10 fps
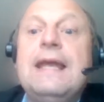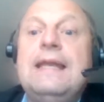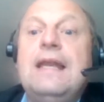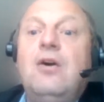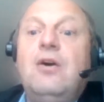
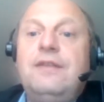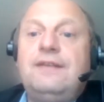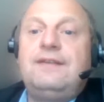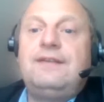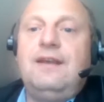Now, the
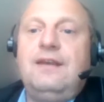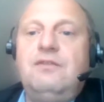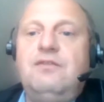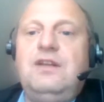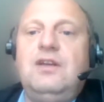
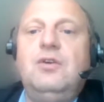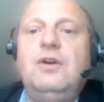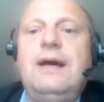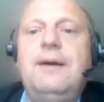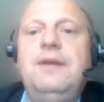second video
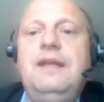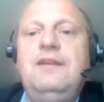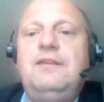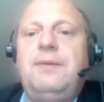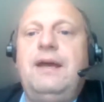
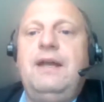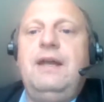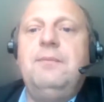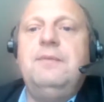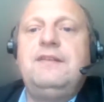is
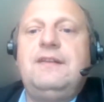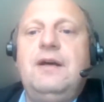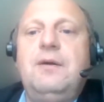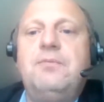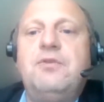by
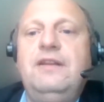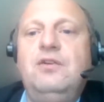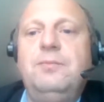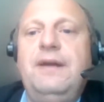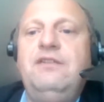Mr. Brando
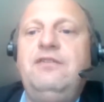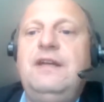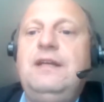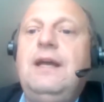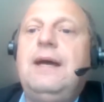
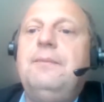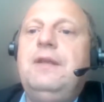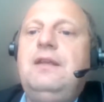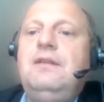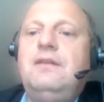Benifei.
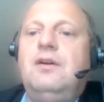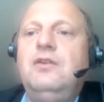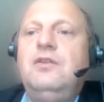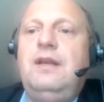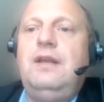He's
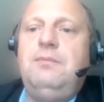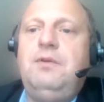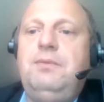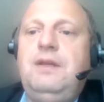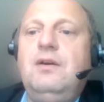also an
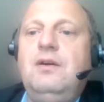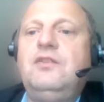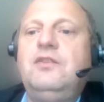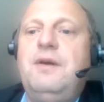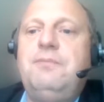MPP,
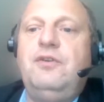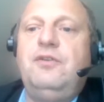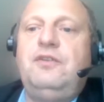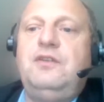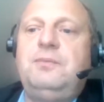also member
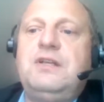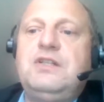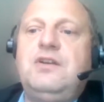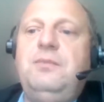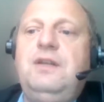of the
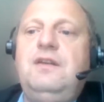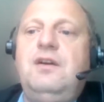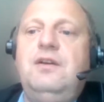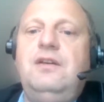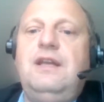Special Committee
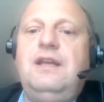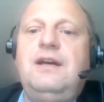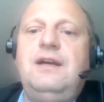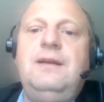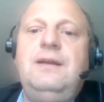on
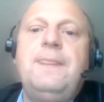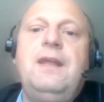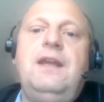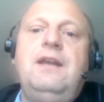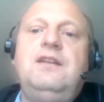AI
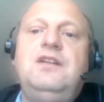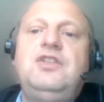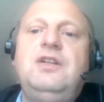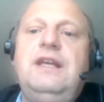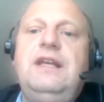in a
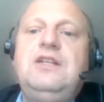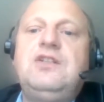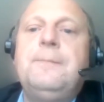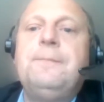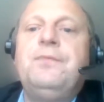Digital
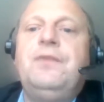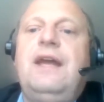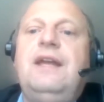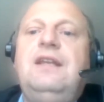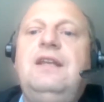Age,
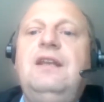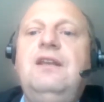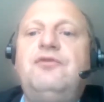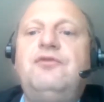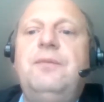and he
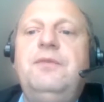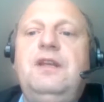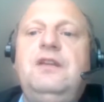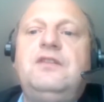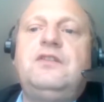is from
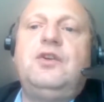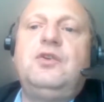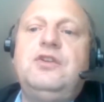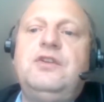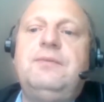the
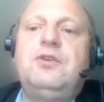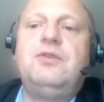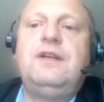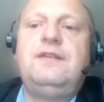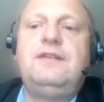Social
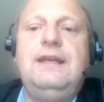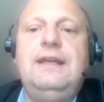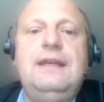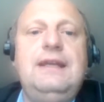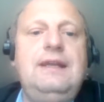Democrats
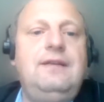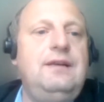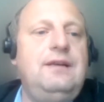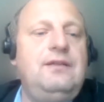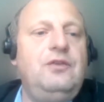in
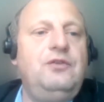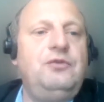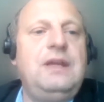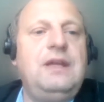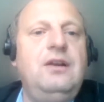Italy. So if
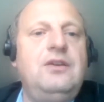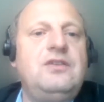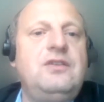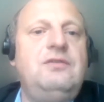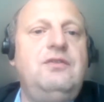we can
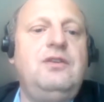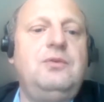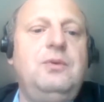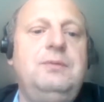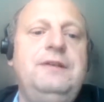launch this video
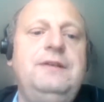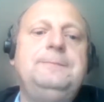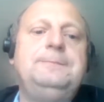as well, please.